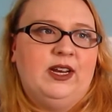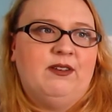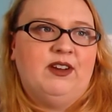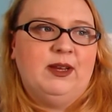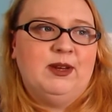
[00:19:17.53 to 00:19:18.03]

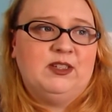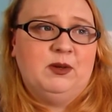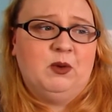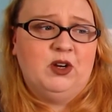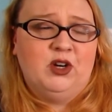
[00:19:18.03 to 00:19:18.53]
It really makes me
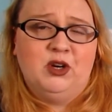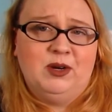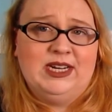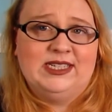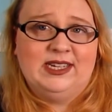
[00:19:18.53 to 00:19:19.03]
wonder who
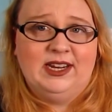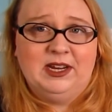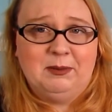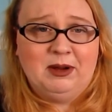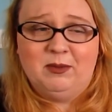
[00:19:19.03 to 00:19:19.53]
he's
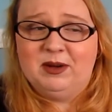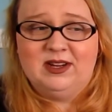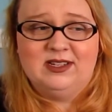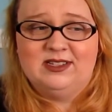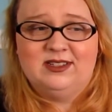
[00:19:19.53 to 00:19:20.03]
singing about,
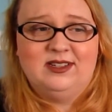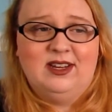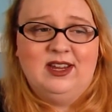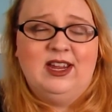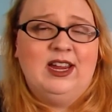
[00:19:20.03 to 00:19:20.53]
because
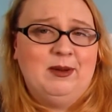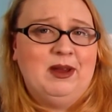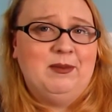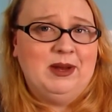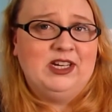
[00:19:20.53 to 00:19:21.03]

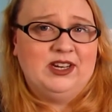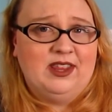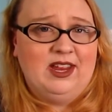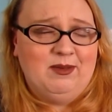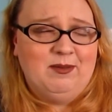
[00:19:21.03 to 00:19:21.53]
it makes
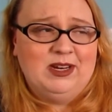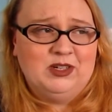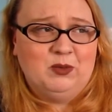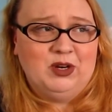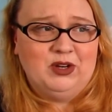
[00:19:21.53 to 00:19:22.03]

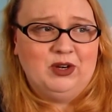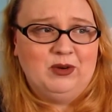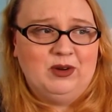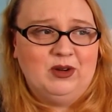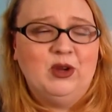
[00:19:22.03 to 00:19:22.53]
you wonder
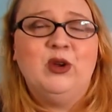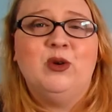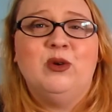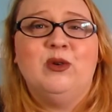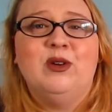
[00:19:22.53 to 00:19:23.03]

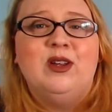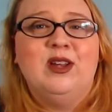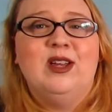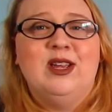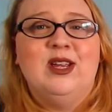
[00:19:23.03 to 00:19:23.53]
who
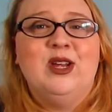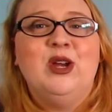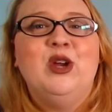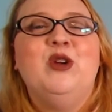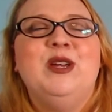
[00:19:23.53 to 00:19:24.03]

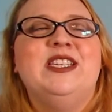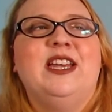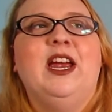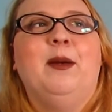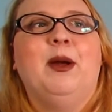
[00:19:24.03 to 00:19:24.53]
he's
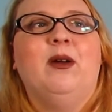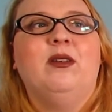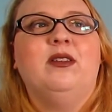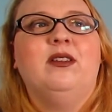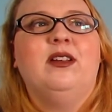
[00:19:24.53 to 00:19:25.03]
singing about.
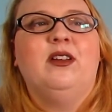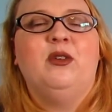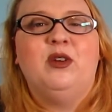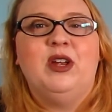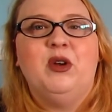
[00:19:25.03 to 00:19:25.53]

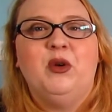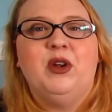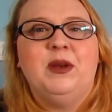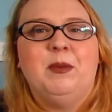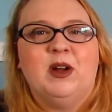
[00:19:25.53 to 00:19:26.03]
Who
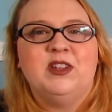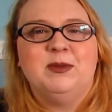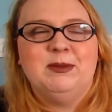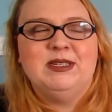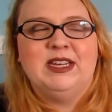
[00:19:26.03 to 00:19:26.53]
could he
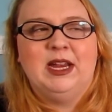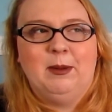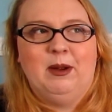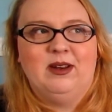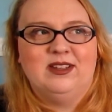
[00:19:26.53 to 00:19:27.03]
possibly be singing
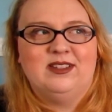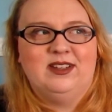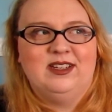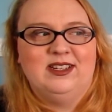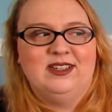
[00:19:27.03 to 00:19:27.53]
about in
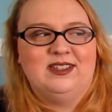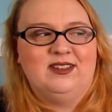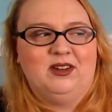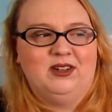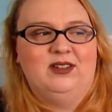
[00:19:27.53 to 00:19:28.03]
this
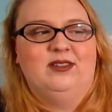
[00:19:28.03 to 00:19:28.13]
song?